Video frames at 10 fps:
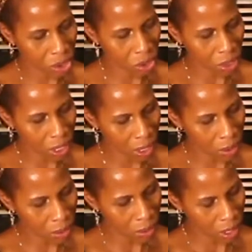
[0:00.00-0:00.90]

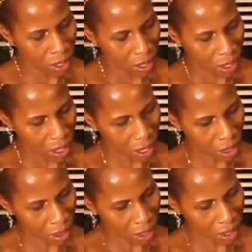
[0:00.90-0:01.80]
Trio.
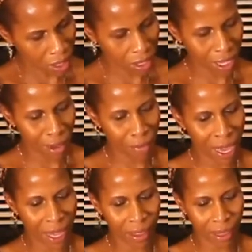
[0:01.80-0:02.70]
And this is a
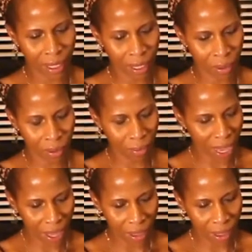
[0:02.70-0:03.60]

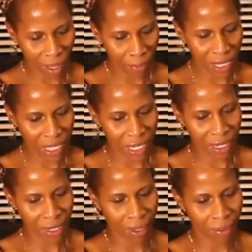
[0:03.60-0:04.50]
matte
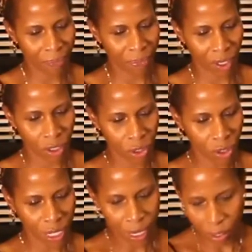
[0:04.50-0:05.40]
lipstick
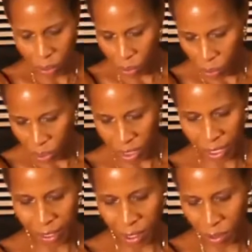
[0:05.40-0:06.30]
trio, which I
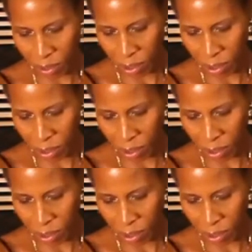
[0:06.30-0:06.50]
don't